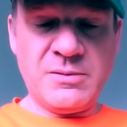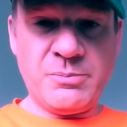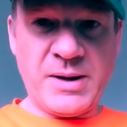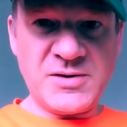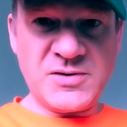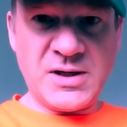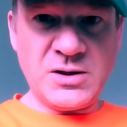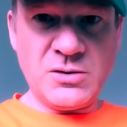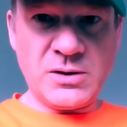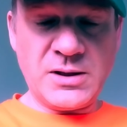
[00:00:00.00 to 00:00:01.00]
best thing
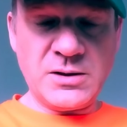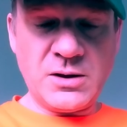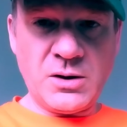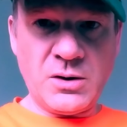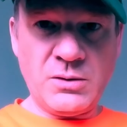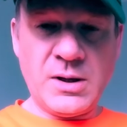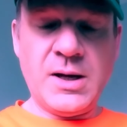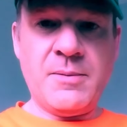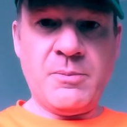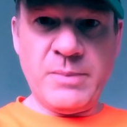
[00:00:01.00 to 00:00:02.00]
you can do,
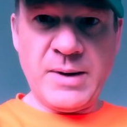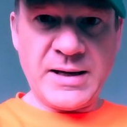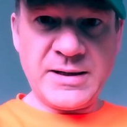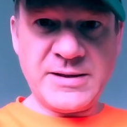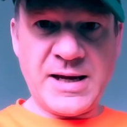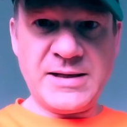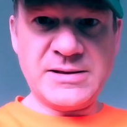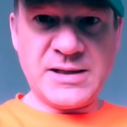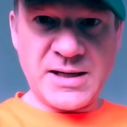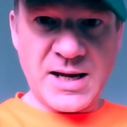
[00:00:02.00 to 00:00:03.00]
meditate
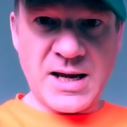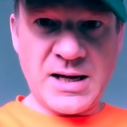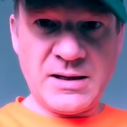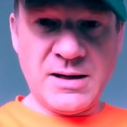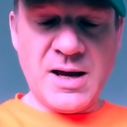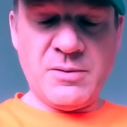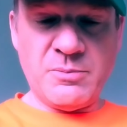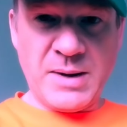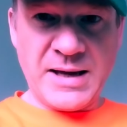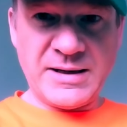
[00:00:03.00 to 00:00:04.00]
today,
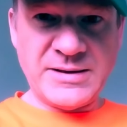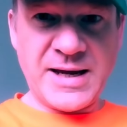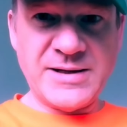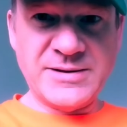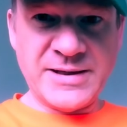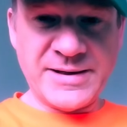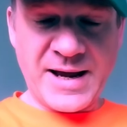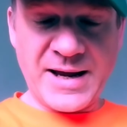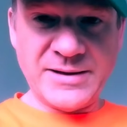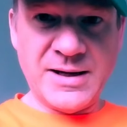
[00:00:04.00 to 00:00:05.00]
meditate
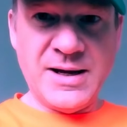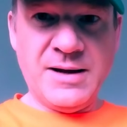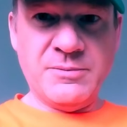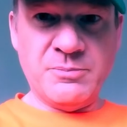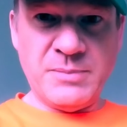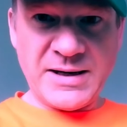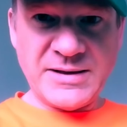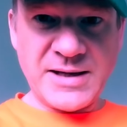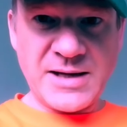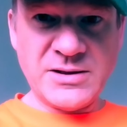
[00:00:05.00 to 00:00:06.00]
tonight,
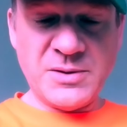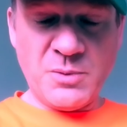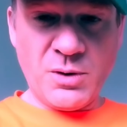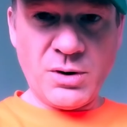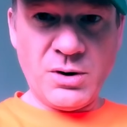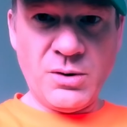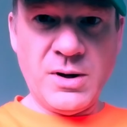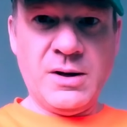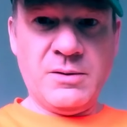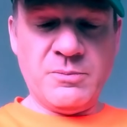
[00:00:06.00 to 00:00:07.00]
meditate tomorrow
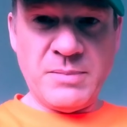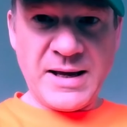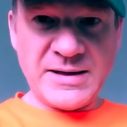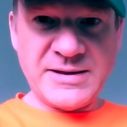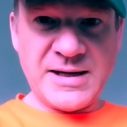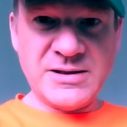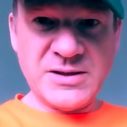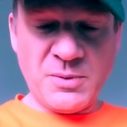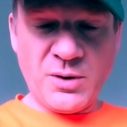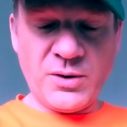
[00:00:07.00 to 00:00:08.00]

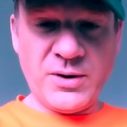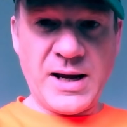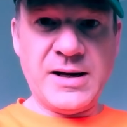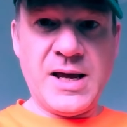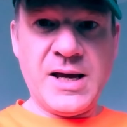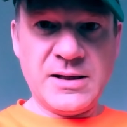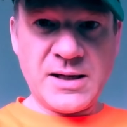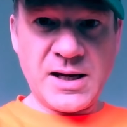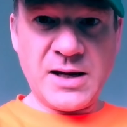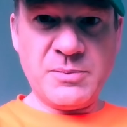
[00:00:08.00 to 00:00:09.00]
night.
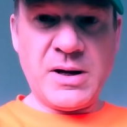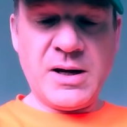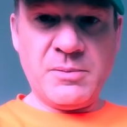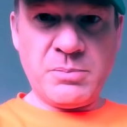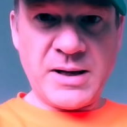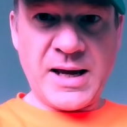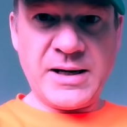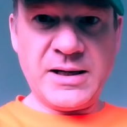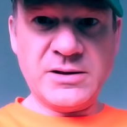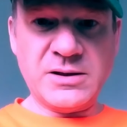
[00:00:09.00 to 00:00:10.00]
Keep
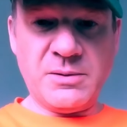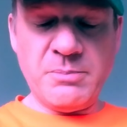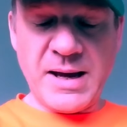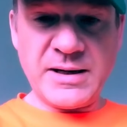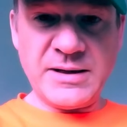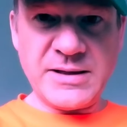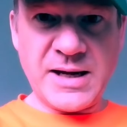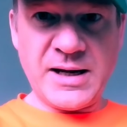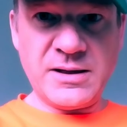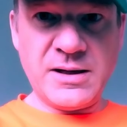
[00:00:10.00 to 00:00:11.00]
planning to
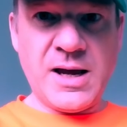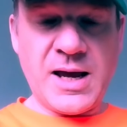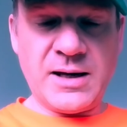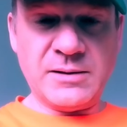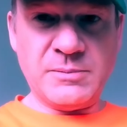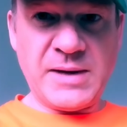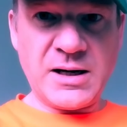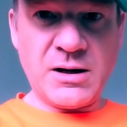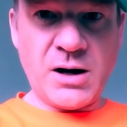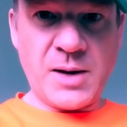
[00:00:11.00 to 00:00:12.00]
meditate and get
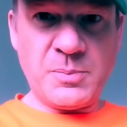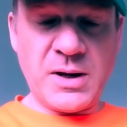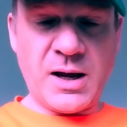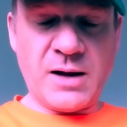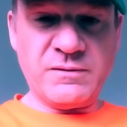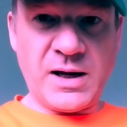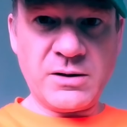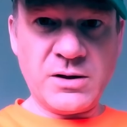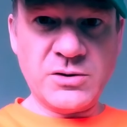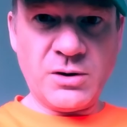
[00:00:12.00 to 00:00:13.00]
a copy of
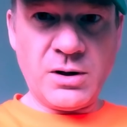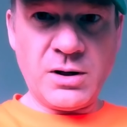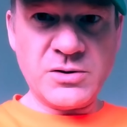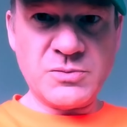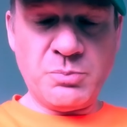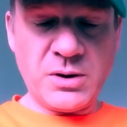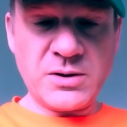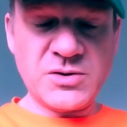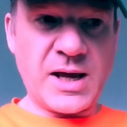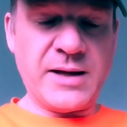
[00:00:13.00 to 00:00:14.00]
Eckhart Tolle's
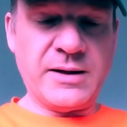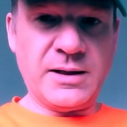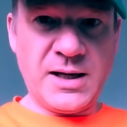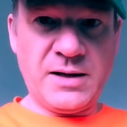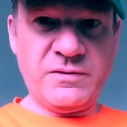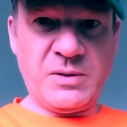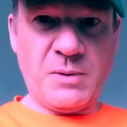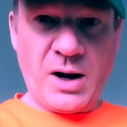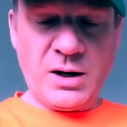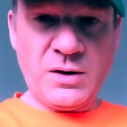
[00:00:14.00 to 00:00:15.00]
books and leave them
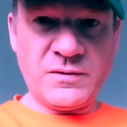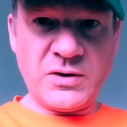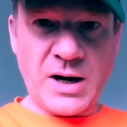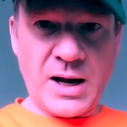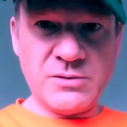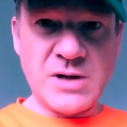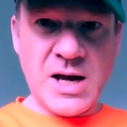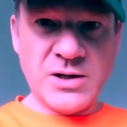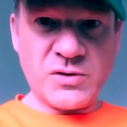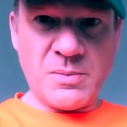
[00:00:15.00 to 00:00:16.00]
all over your house
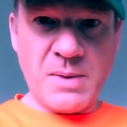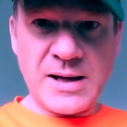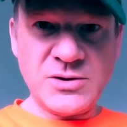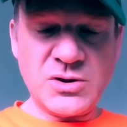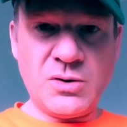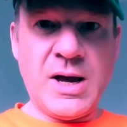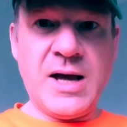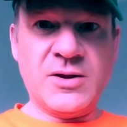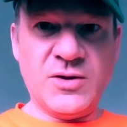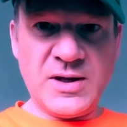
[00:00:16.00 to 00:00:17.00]
to remind you
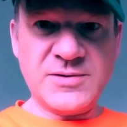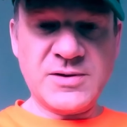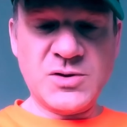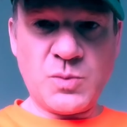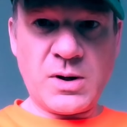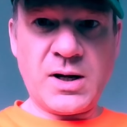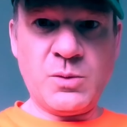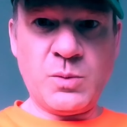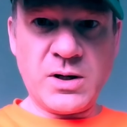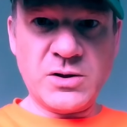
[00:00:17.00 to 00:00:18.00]
this is why
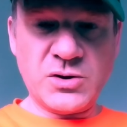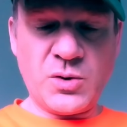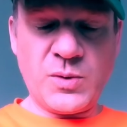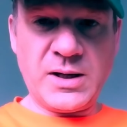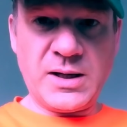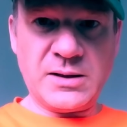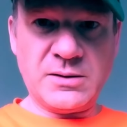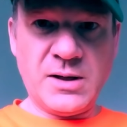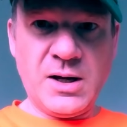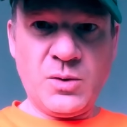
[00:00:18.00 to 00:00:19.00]
we are doing it.
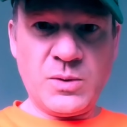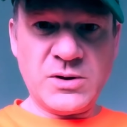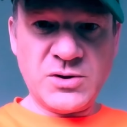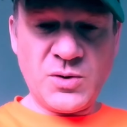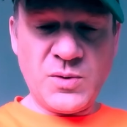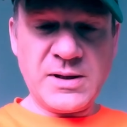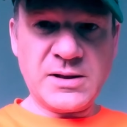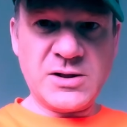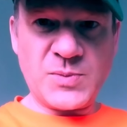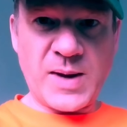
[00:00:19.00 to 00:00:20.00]
We're doing
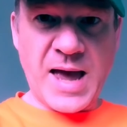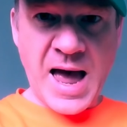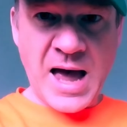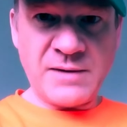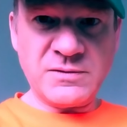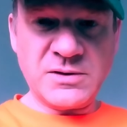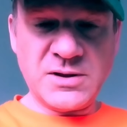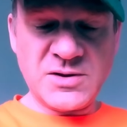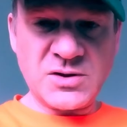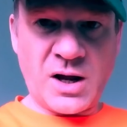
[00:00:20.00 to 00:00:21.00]
it because we have to
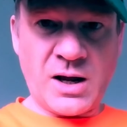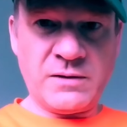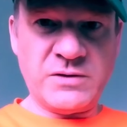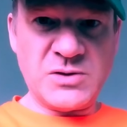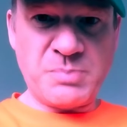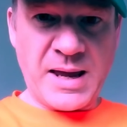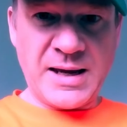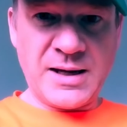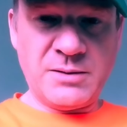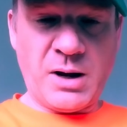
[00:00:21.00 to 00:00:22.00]
dissolve these
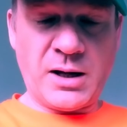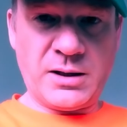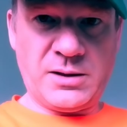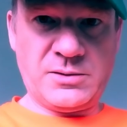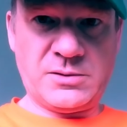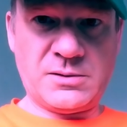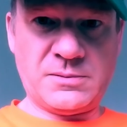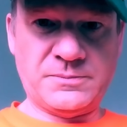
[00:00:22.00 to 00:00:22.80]
pain bodies.